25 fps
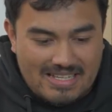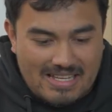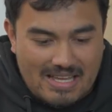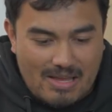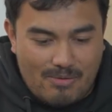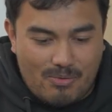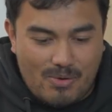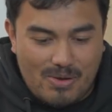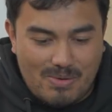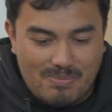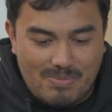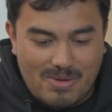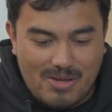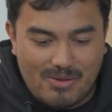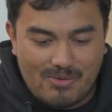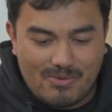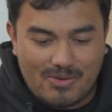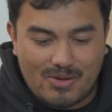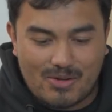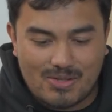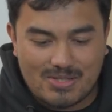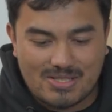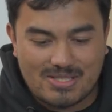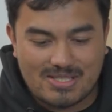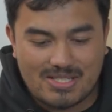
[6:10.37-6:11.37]
If we move
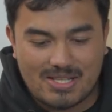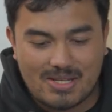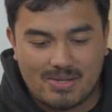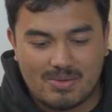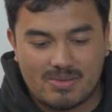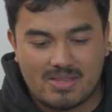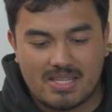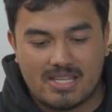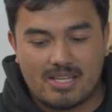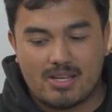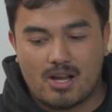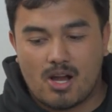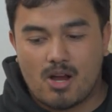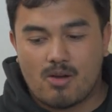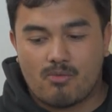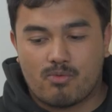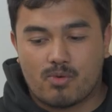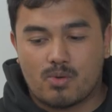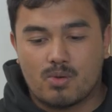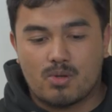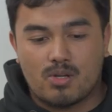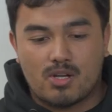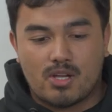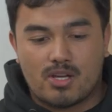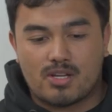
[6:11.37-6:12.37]
on to the
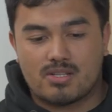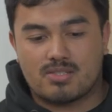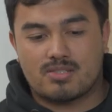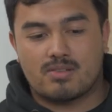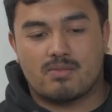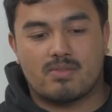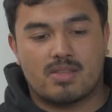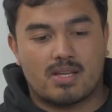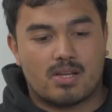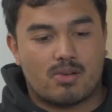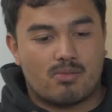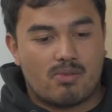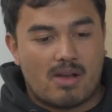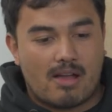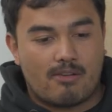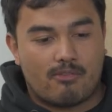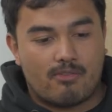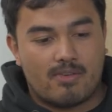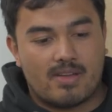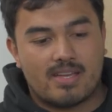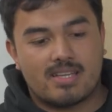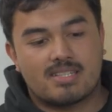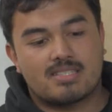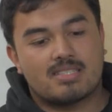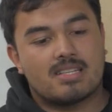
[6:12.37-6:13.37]
overall looks of the
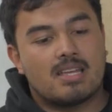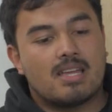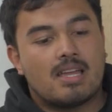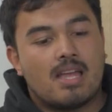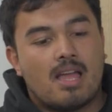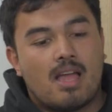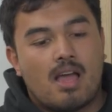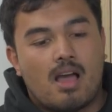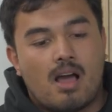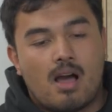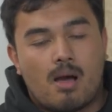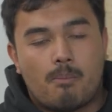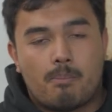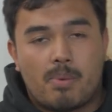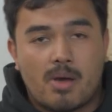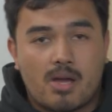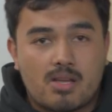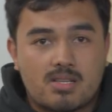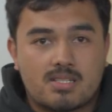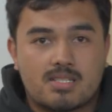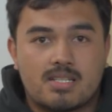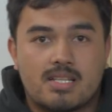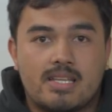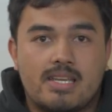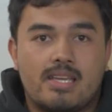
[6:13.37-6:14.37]
graphics,
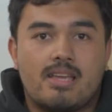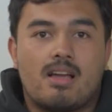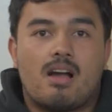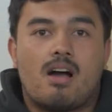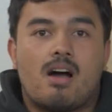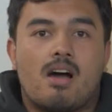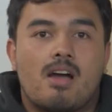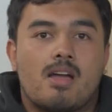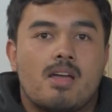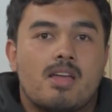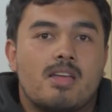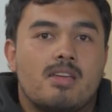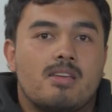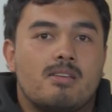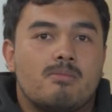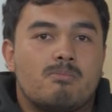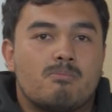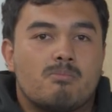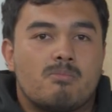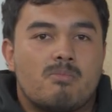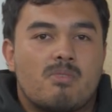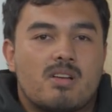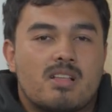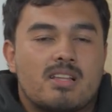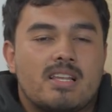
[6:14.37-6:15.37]
personally, I
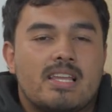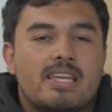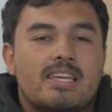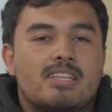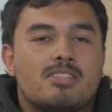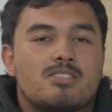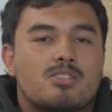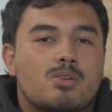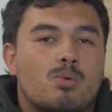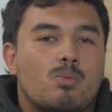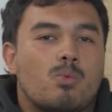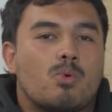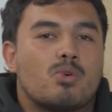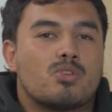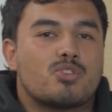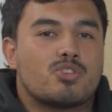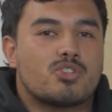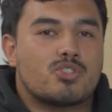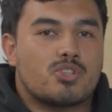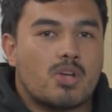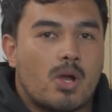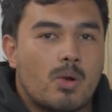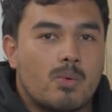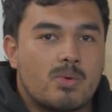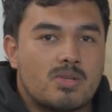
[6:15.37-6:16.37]
lean towards
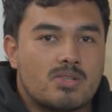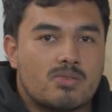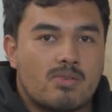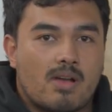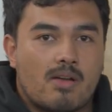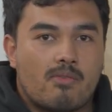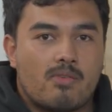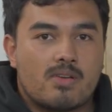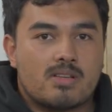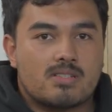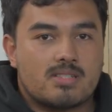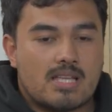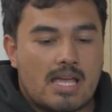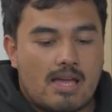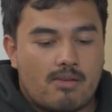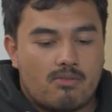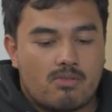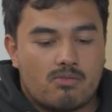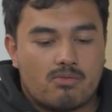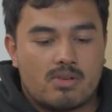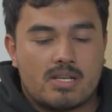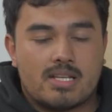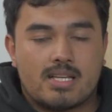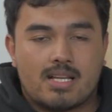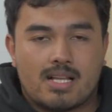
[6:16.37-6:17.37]
Shoei's graphics. They have
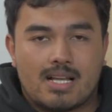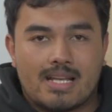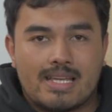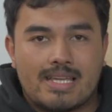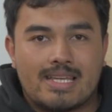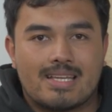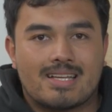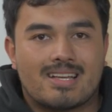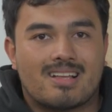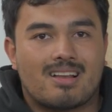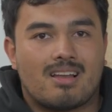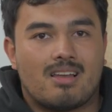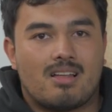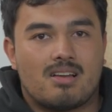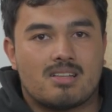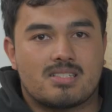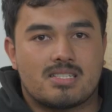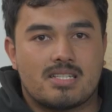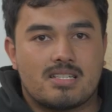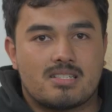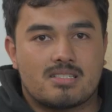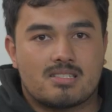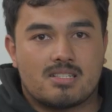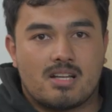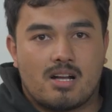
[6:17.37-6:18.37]
a really clean,
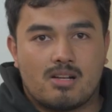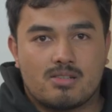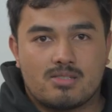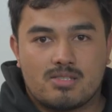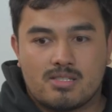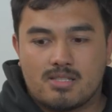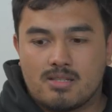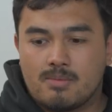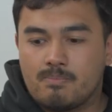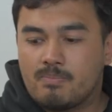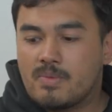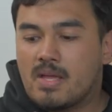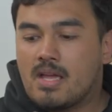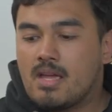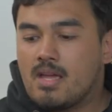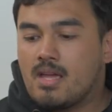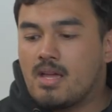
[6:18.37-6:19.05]
classy style to them.